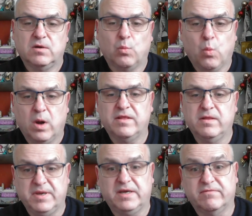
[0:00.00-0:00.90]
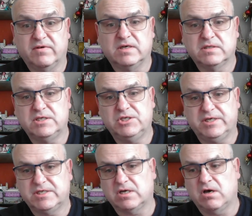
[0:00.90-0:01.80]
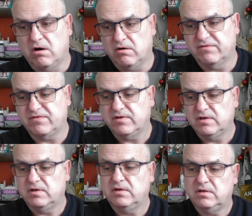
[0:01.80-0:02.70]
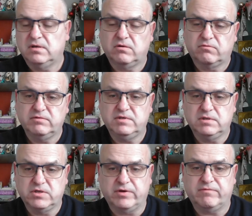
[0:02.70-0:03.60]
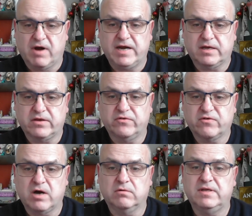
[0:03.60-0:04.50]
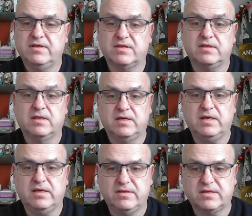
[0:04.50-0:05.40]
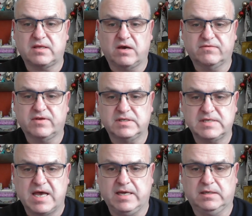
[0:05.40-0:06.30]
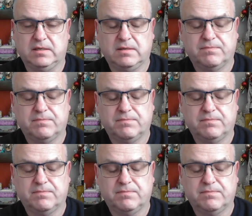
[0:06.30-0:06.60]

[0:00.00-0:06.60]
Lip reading: one of the big advantages of doing radio control is that it is self-contained.